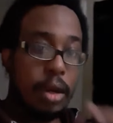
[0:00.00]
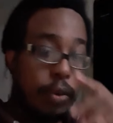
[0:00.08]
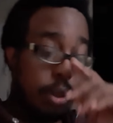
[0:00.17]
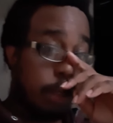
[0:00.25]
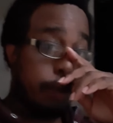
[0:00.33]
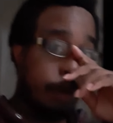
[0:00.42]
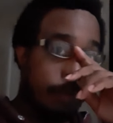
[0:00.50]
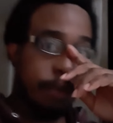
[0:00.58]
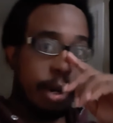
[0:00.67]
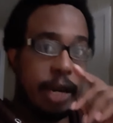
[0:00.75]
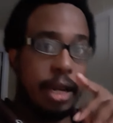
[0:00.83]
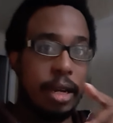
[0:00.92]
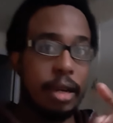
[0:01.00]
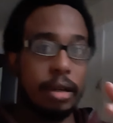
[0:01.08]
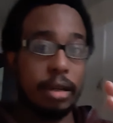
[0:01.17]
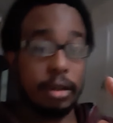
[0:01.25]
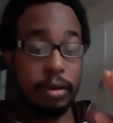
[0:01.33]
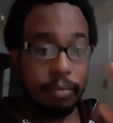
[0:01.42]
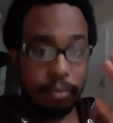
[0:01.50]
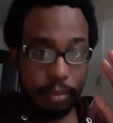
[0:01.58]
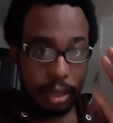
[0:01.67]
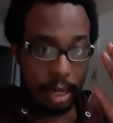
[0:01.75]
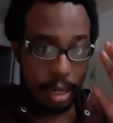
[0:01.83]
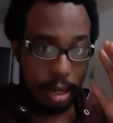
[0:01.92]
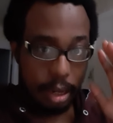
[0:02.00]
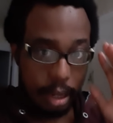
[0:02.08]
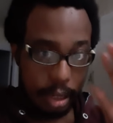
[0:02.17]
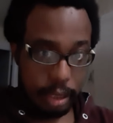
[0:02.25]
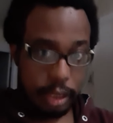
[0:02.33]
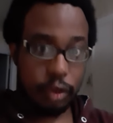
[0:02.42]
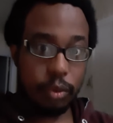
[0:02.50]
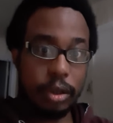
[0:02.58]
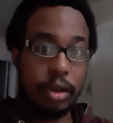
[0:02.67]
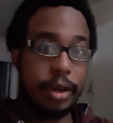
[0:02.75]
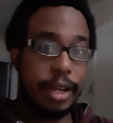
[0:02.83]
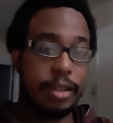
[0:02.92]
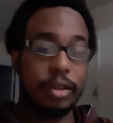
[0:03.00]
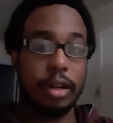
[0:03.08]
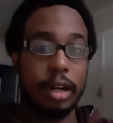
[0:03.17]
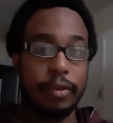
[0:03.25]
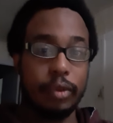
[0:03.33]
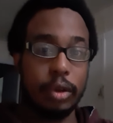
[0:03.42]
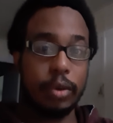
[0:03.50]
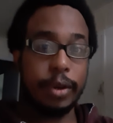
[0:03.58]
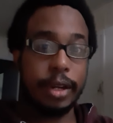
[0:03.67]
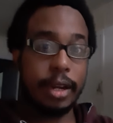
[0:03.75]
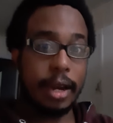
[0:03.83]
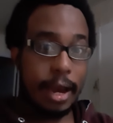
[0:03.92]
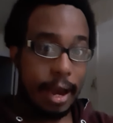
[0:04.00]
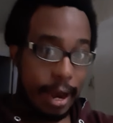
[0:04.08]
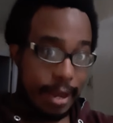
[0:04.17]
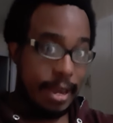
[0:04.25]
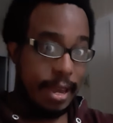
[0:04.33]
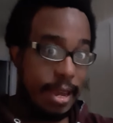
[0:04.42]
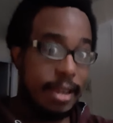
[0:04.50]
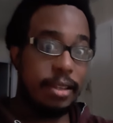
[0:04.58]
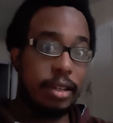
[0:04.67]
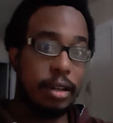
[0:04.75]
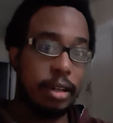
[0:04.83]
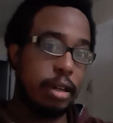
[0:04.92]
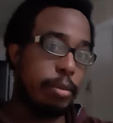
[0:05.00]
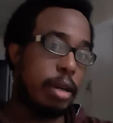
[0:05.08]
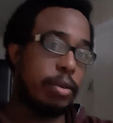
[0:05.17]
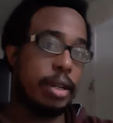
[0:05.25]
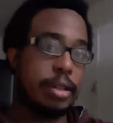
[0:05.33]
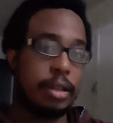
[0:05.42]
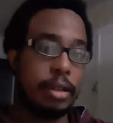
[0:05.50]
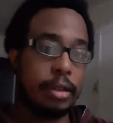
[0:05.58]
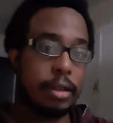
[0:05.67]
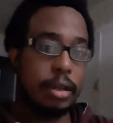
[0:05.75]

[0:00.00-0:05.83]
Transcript: What's up, everybody? Um, I just want to go ahead and start off real quick. I hate talking about wrestling.